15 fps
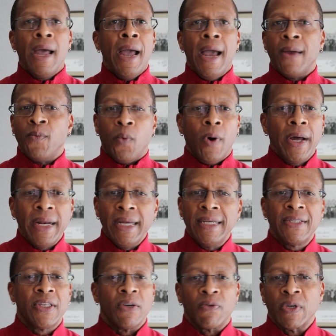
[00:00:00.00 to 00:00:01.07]
And what
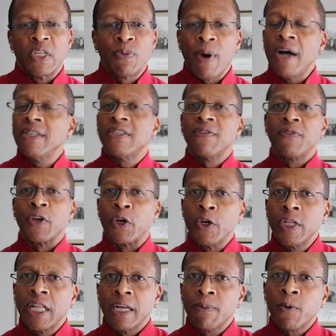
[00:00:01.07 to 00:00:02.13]
is the response of the
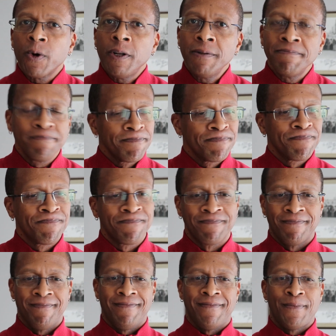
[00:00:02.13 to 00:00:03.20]
good liberal?
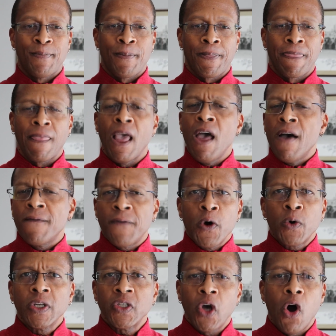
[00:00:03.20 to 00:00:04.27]

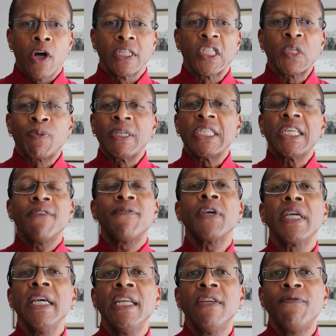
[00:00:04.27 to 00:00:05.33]
Focus on
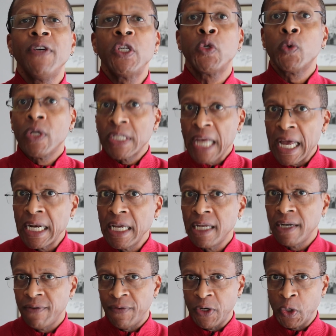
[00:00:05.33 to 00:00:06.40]
specific individuals and
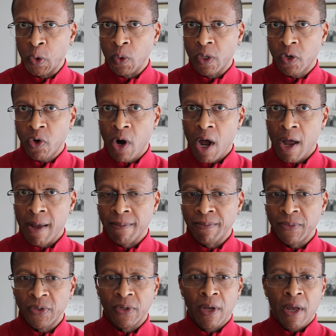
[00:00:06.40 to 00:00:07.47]
individual
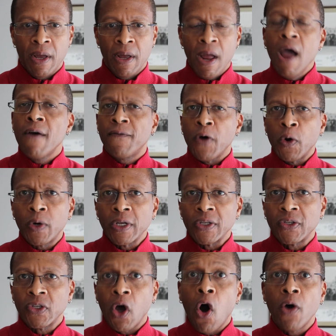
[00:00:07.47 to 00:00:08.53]
crimes.
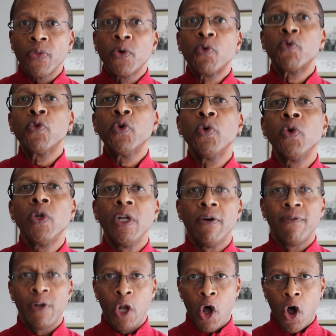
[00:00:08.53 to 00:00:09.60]
Focus on the rule
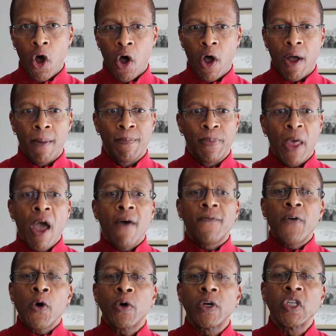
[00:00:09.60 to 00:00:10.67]
of law.
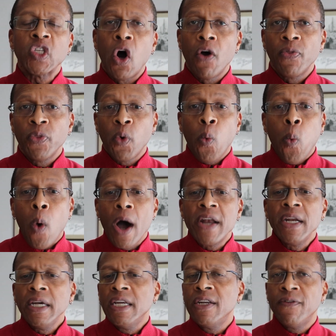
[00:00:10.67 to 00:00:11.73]
Focus on the
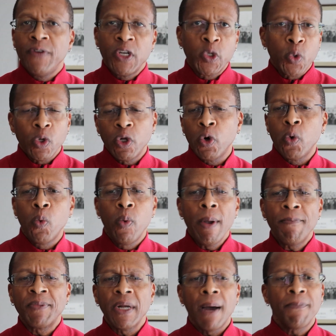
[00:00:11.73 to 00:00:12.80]
one individual who
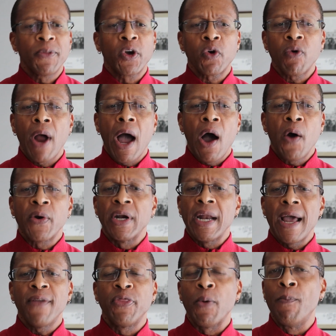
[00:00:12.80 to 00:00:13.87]
whipped up the crowd
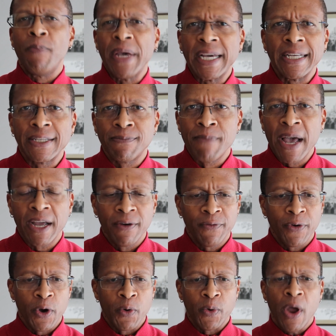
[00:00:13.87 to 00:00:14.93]
and had the biggest
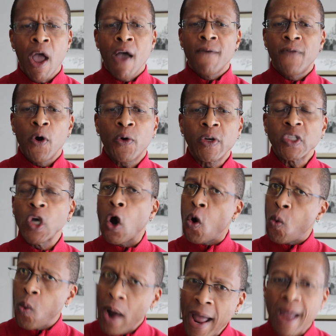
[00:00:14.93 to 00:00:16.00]
megaphone. Focus
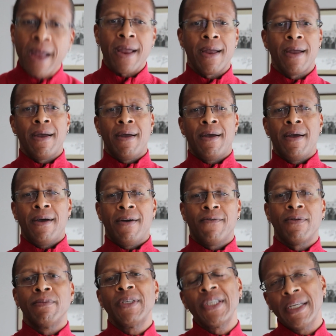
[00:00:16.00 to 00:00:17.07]
away
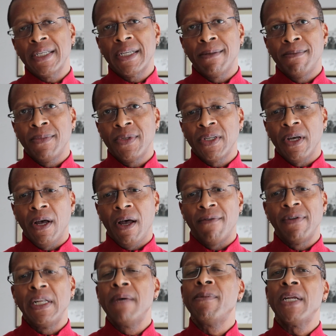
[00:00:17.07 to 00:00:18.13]
from systems
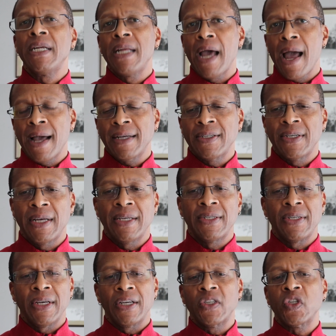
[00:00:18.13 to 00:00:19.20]
of limited
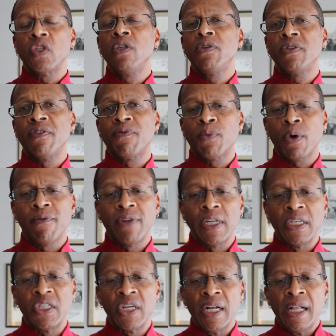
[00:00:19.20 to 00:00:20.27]
access, exclusive
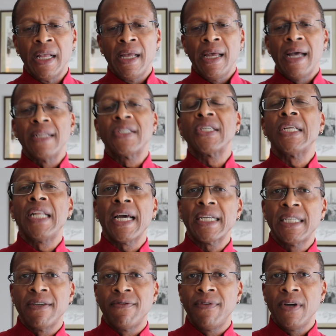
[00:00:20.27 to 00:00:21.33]
privilege, and
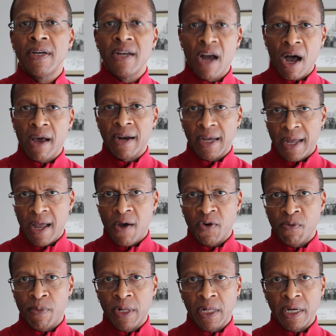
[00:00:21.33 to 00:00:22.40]
selective
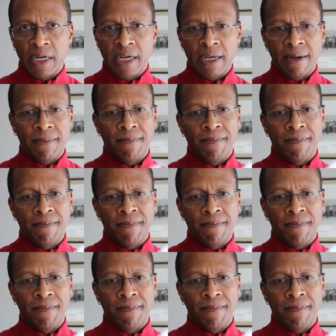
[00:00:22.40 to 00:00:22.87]
non-accountability.